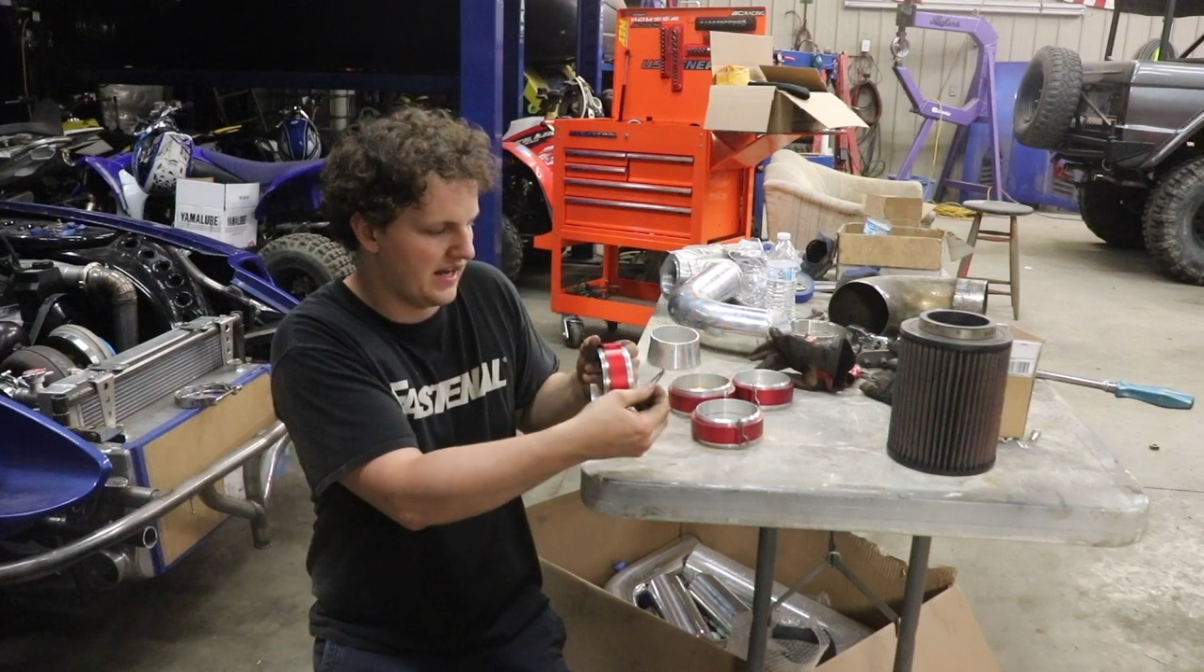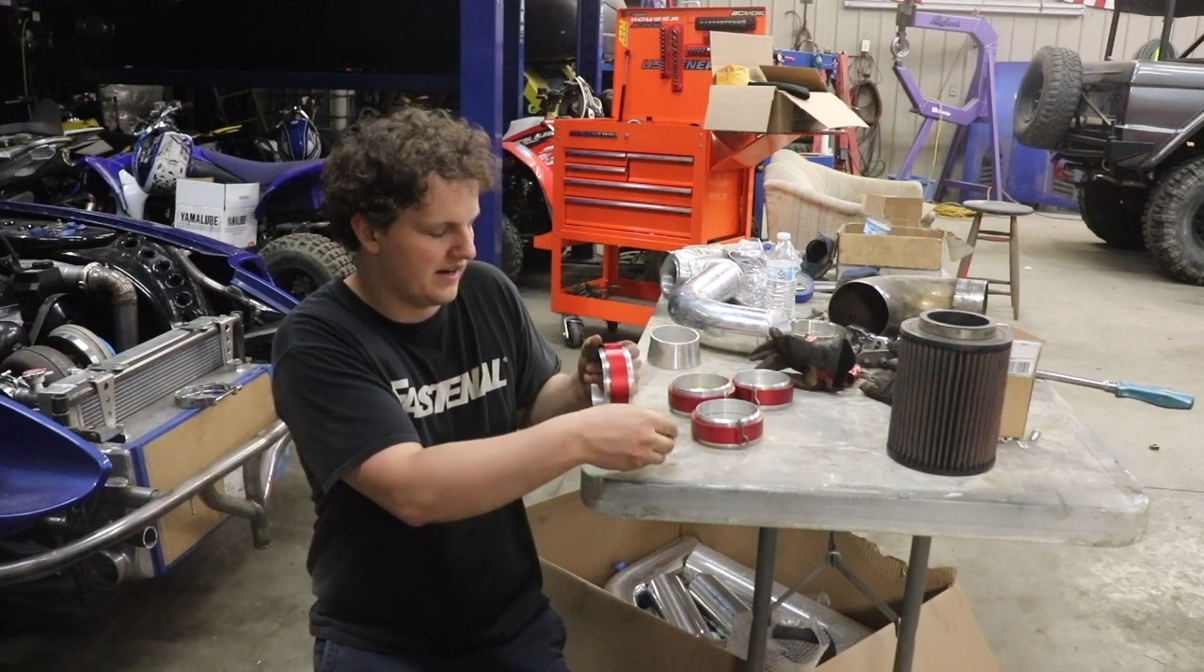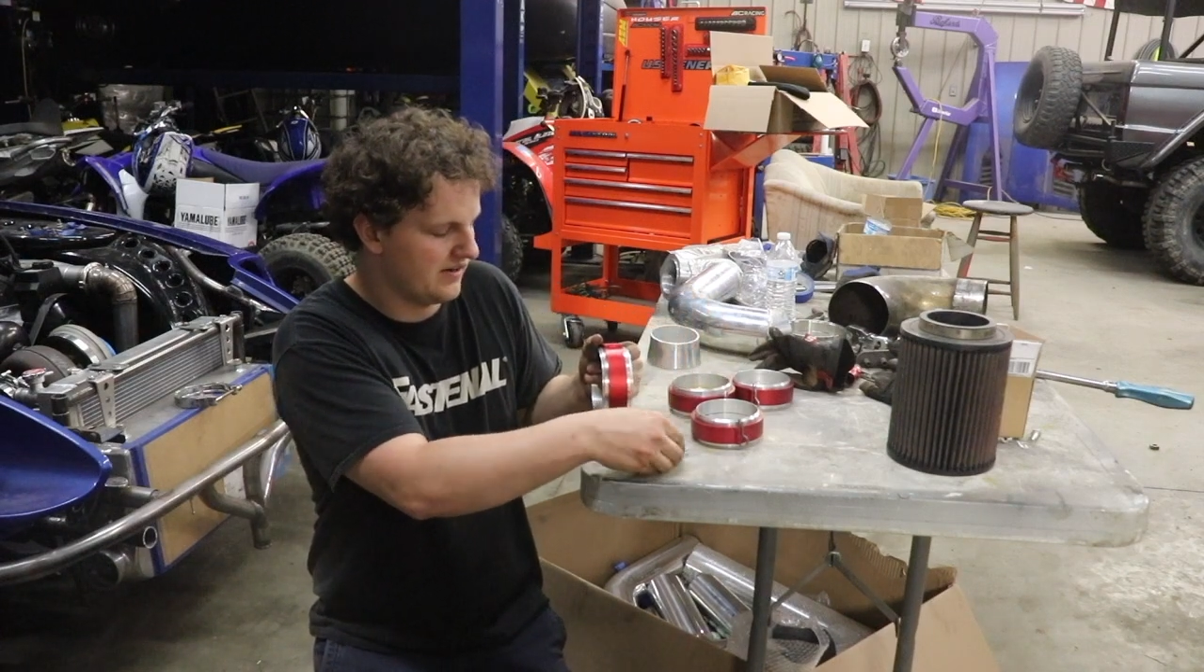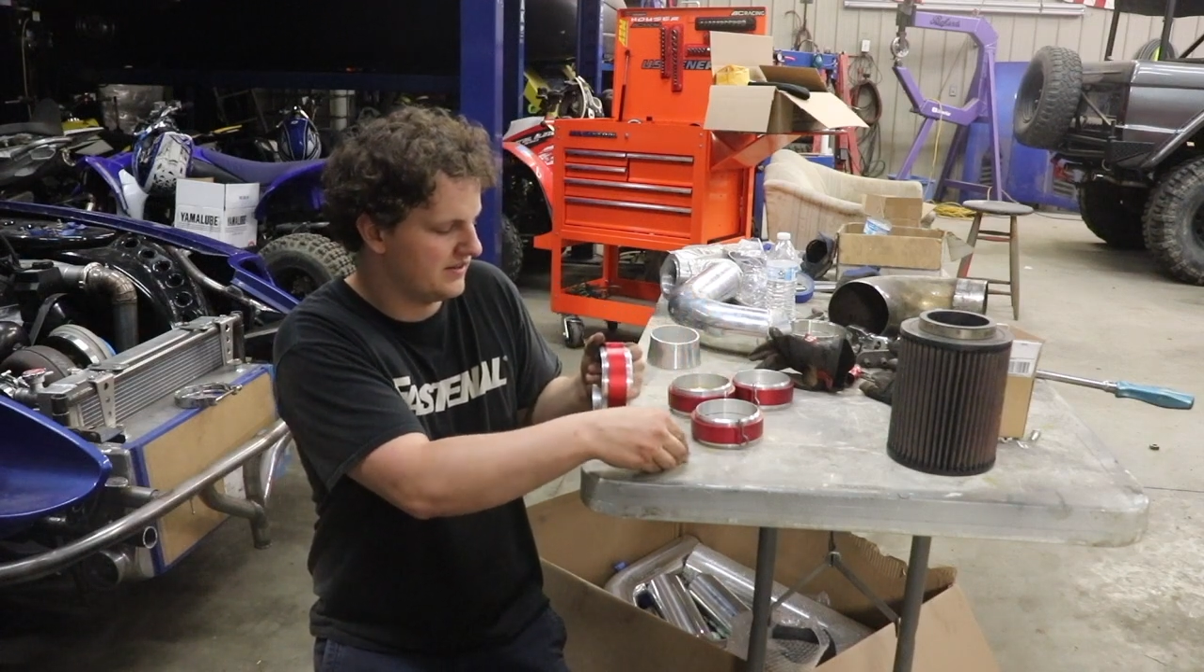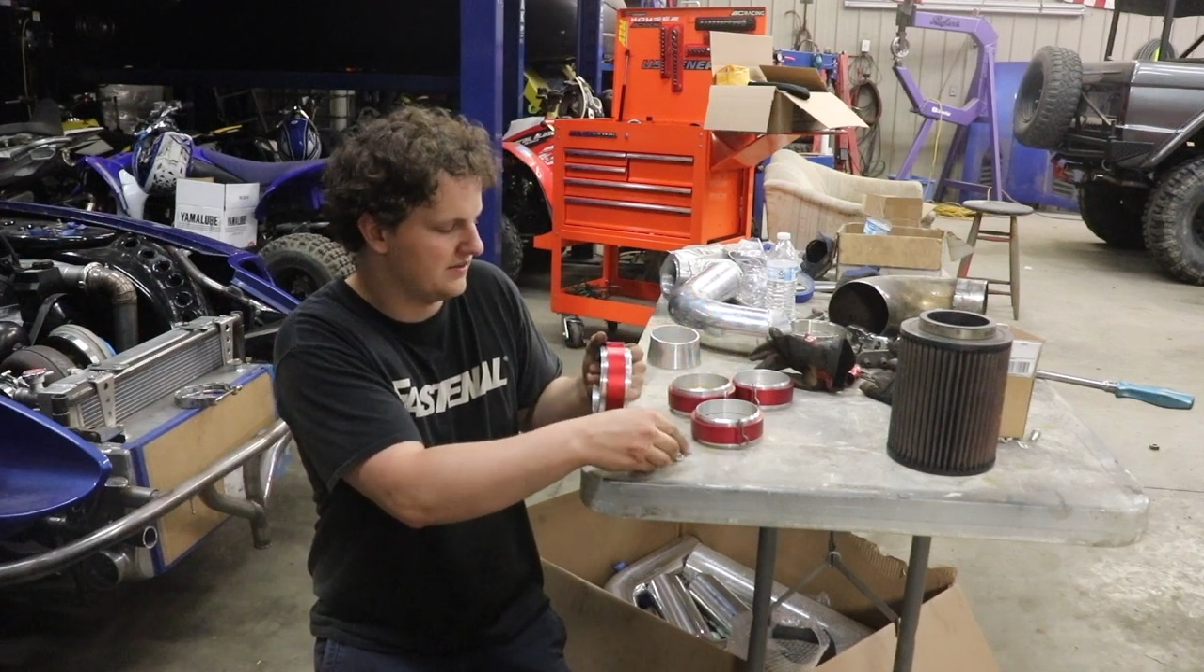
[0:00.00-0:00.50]

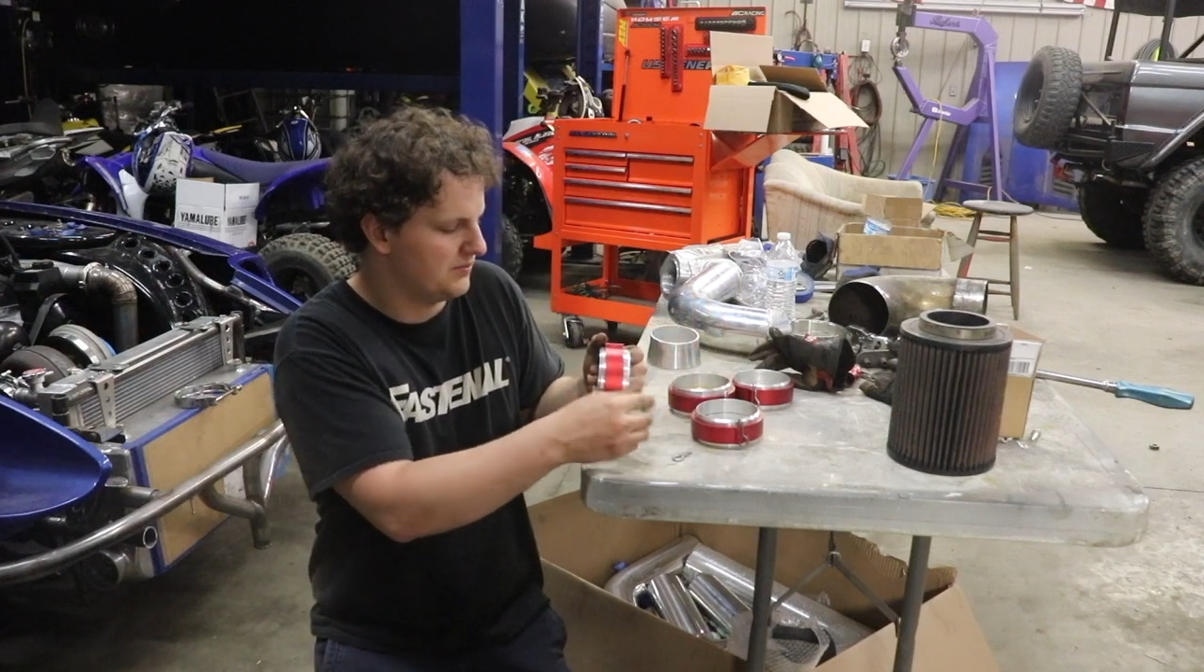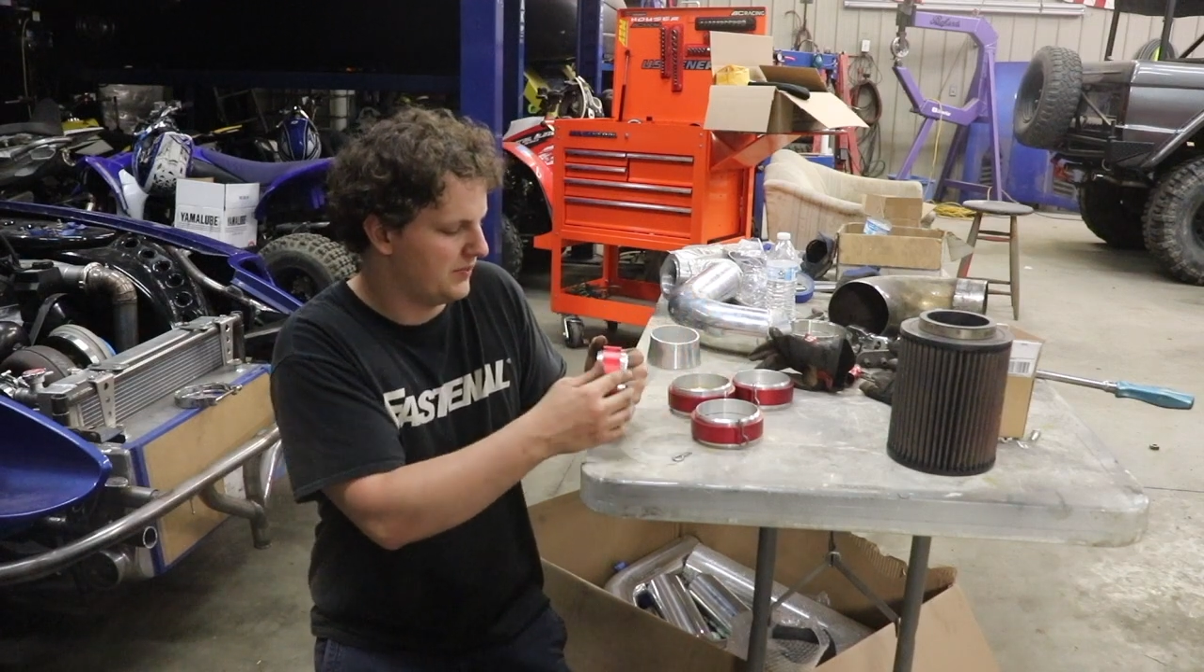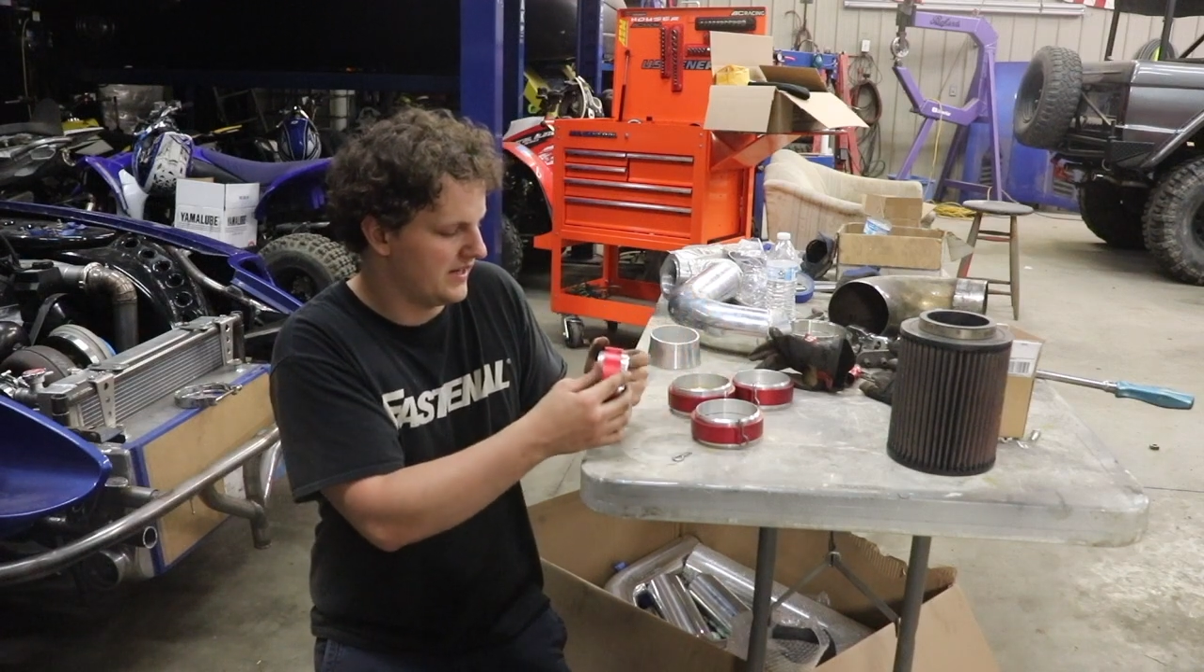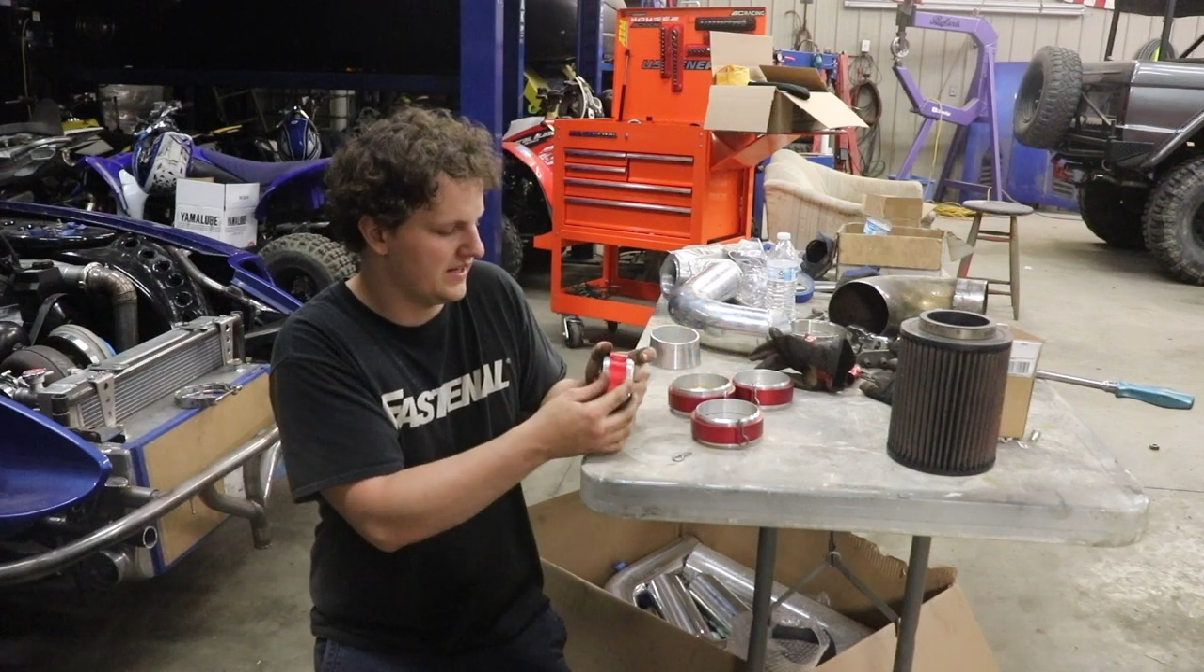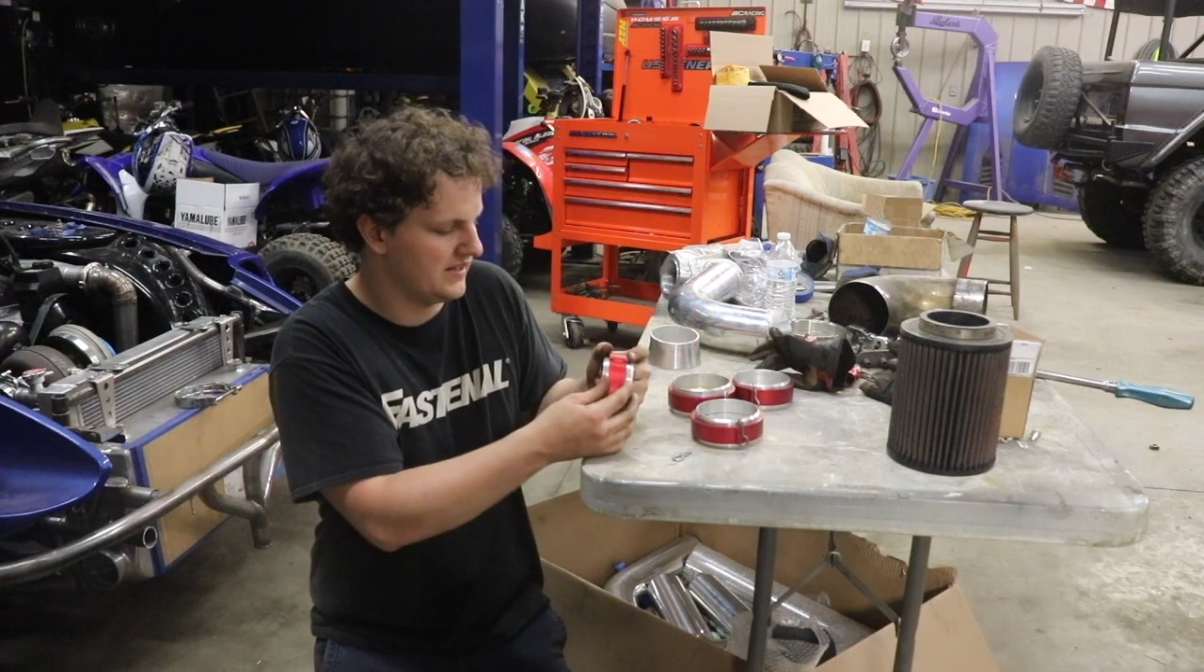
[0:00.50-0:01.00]
hair
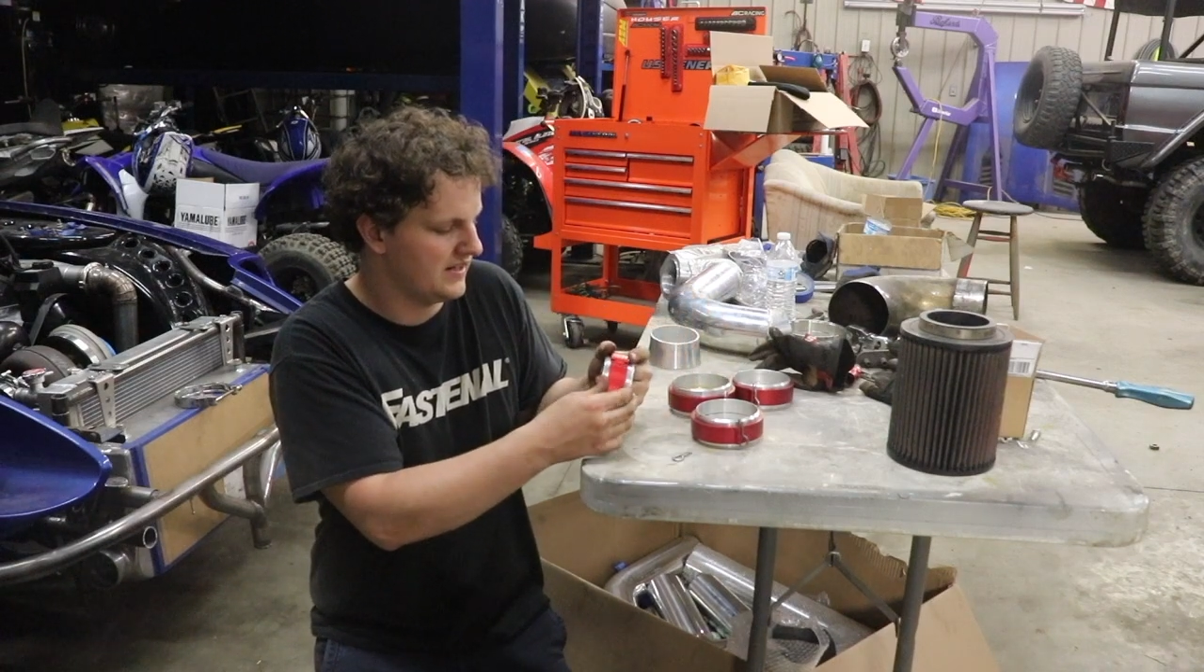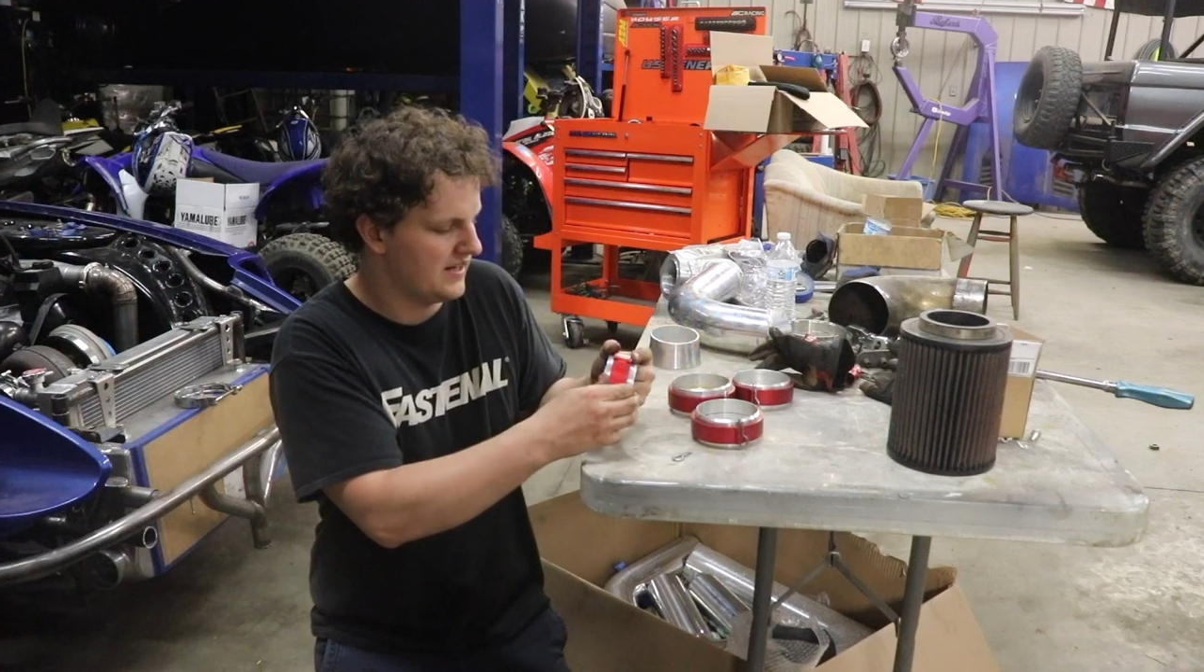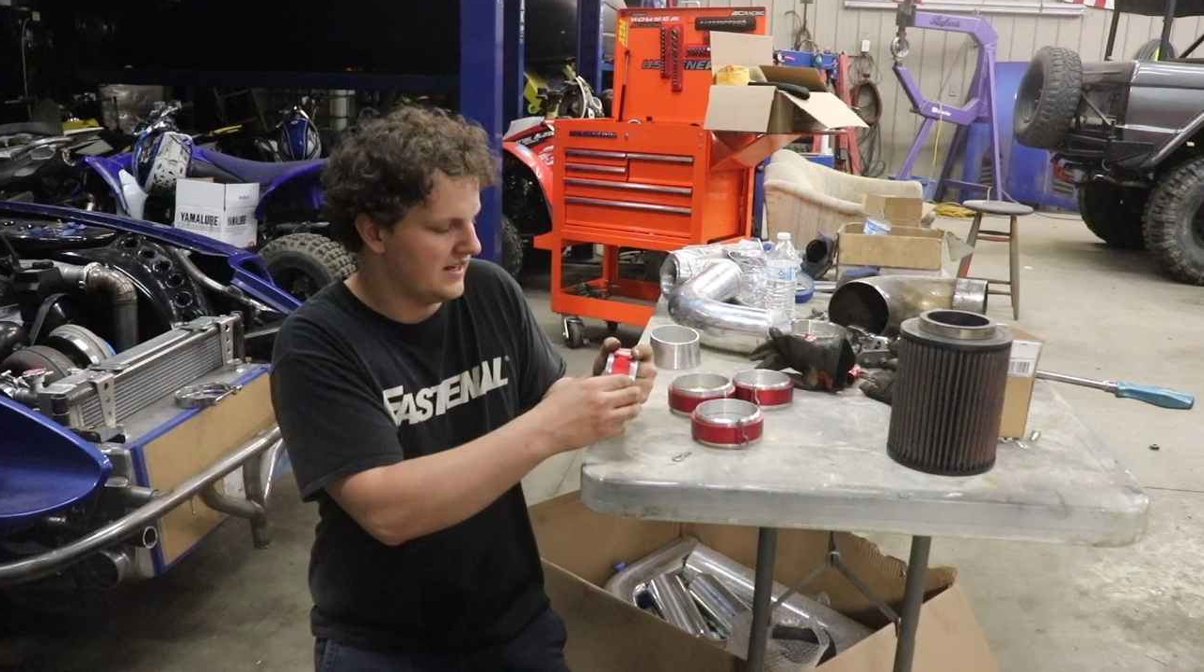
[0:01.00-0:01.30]
pin,